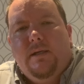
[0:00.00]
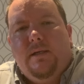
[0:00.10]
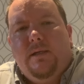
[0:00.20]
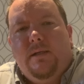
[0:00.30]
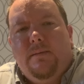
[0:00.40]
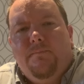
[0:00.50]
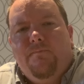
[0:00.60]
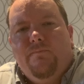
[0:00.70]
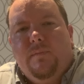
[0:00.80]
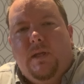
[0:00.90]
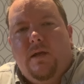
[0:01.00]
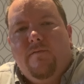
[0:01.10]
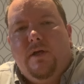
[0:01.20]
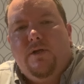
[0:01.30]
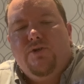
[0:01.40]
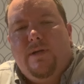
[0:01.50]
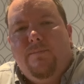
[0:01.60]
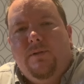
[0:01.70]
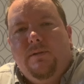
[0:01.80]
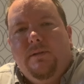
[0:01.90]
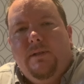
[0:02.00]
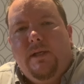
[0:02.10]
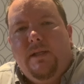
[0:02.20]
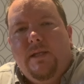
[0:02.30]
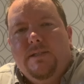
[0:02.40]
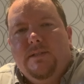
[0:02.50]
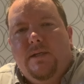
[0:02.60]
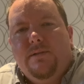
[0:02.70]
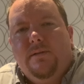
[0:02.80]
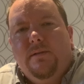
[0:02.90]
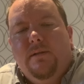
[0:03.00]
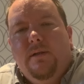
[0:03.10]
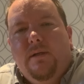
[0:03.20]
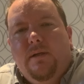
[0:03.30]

I've got a treble in the center